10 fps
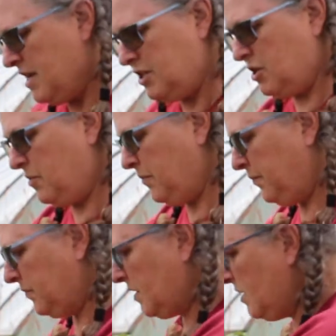So
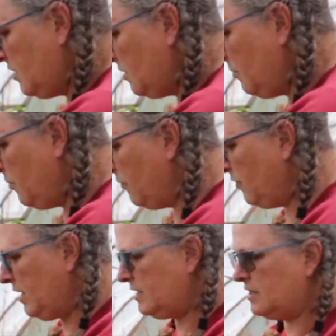the
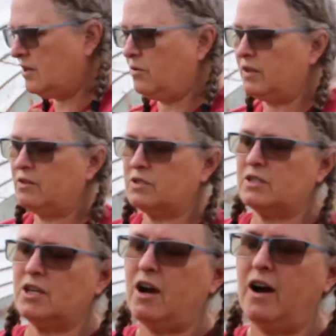reason, oh, and there's a
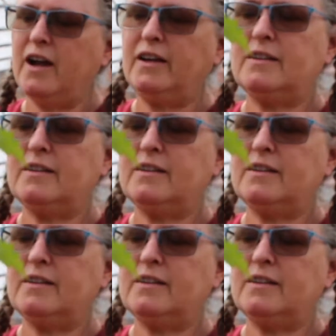tiny,